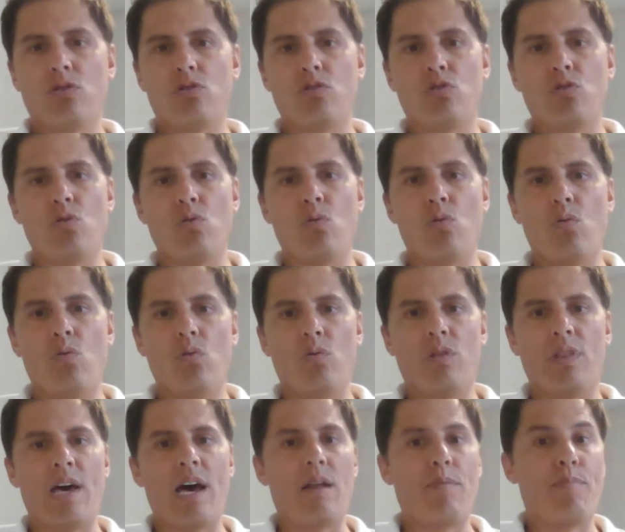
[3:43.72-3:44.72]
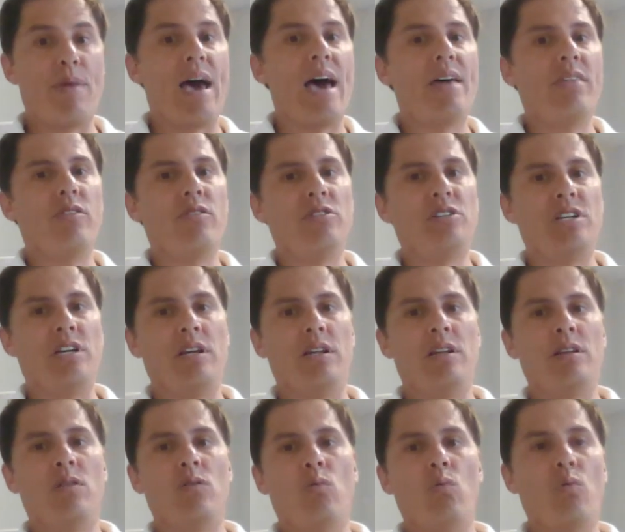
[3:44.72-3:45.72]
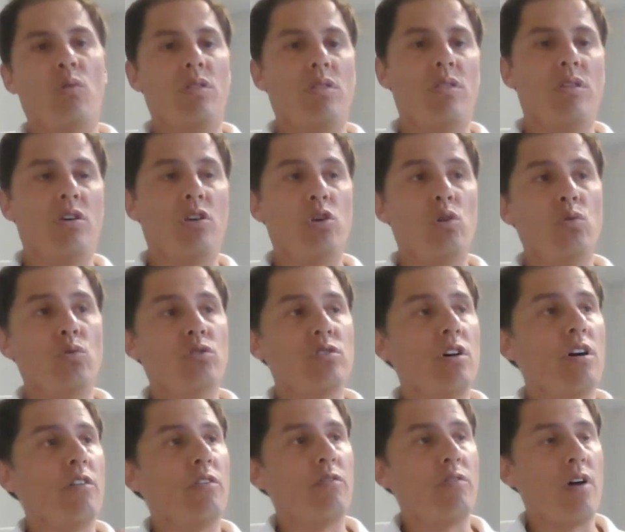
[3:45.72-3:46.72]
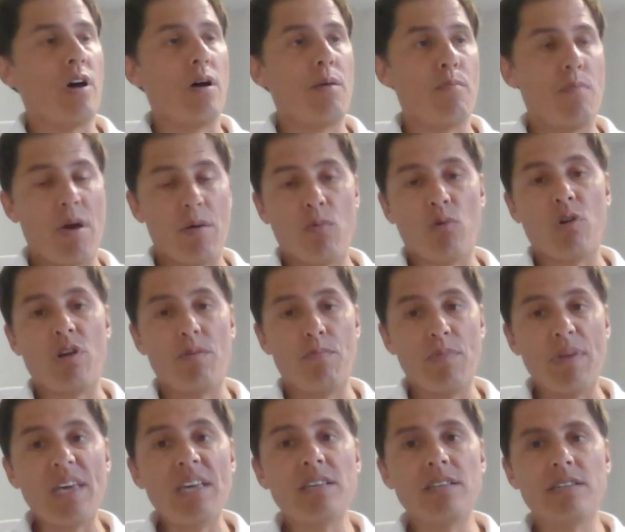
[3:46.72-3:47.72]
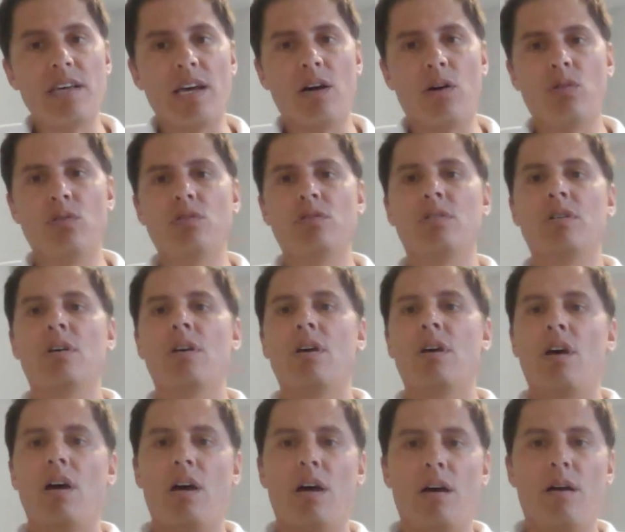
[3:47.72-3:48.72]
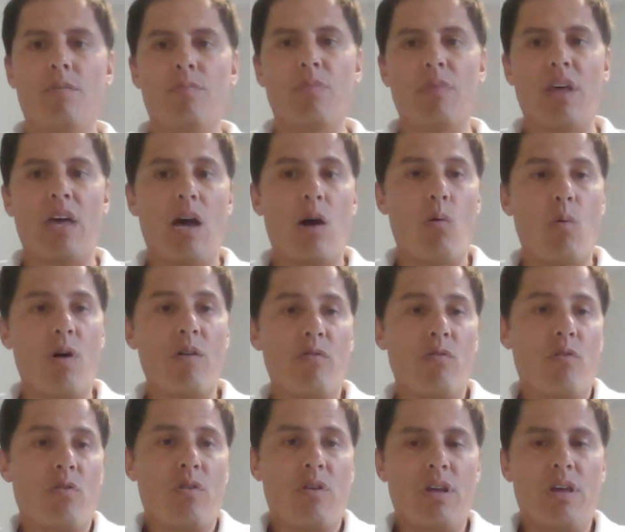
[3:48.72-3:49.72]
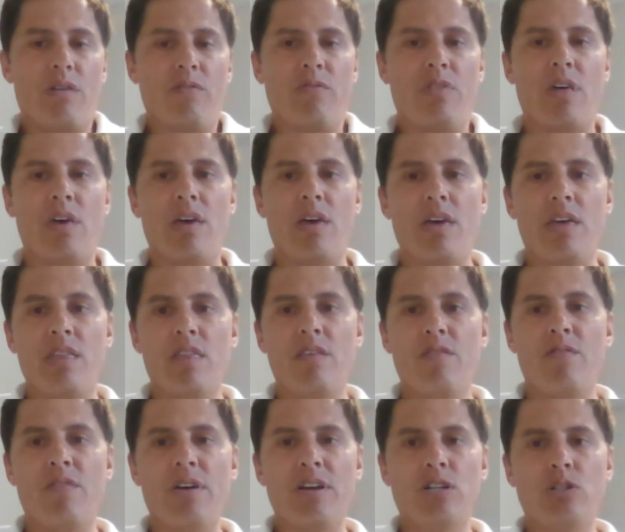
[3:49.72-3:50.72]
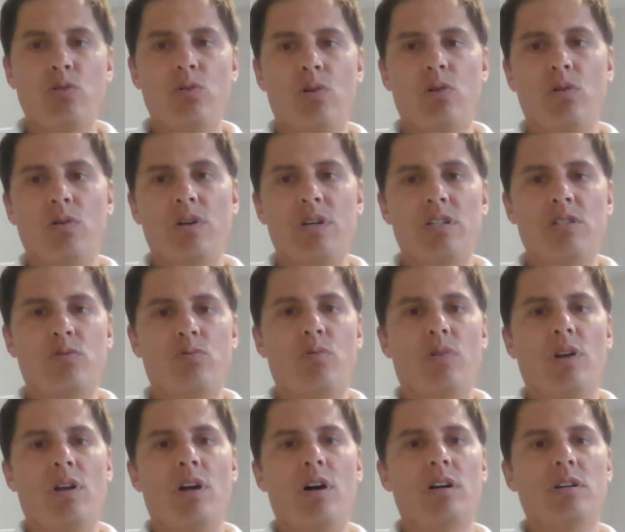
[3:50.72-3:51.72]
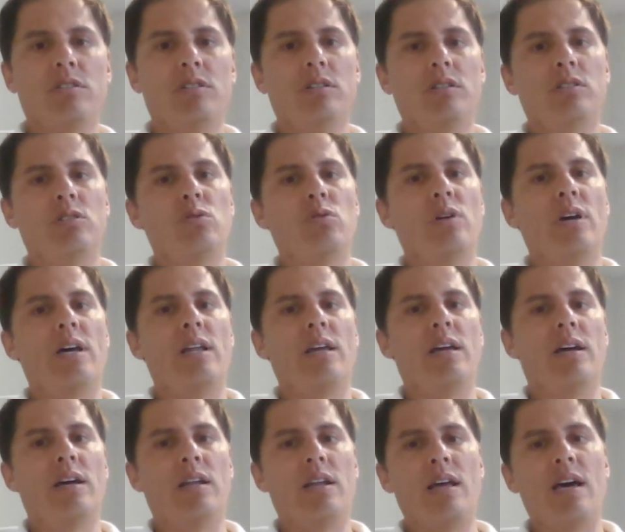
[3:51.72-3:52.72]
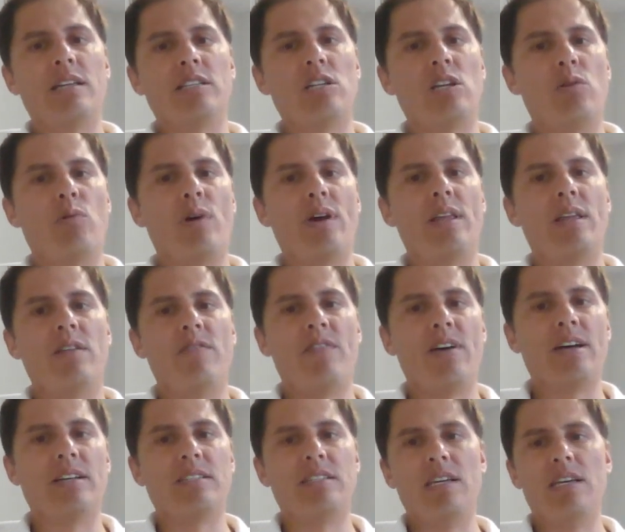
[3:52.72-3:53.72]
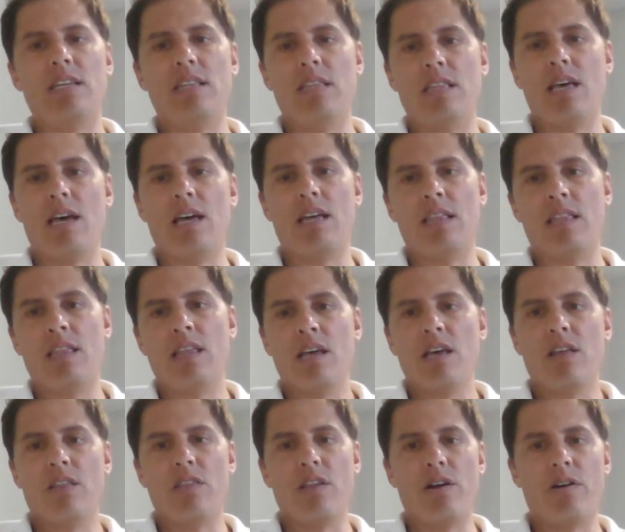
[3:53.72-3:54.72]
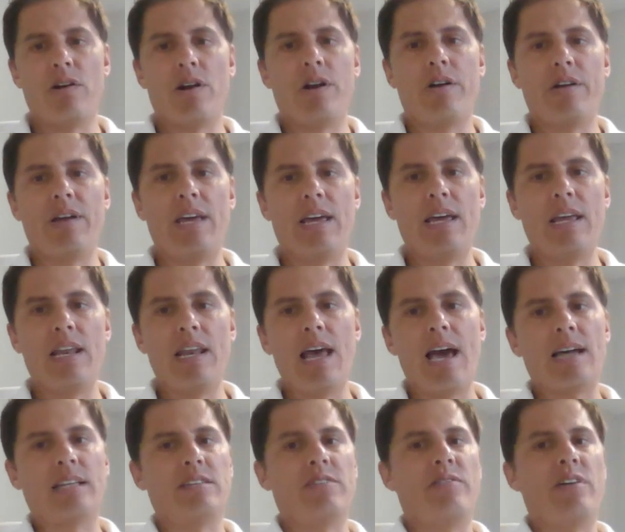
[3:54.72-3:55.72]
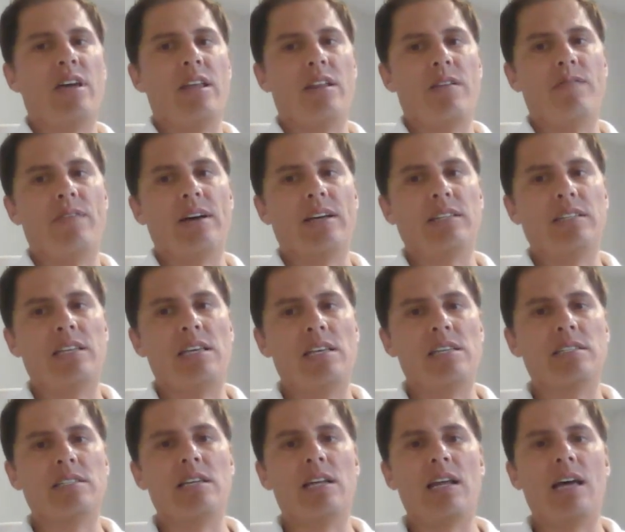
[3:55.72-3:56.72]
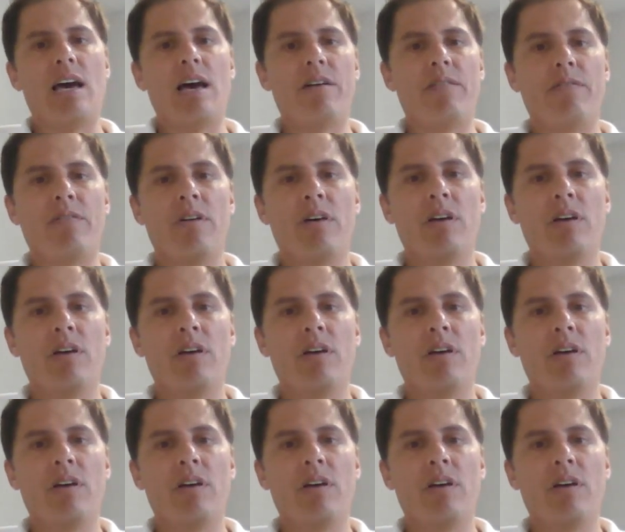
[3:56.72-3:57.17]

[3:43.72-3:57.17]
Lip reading: to that pathogen with the use of memory B cells. However, if the individual is reluctant to getting an attenuated vaccine, then there are inactivated vaccines that have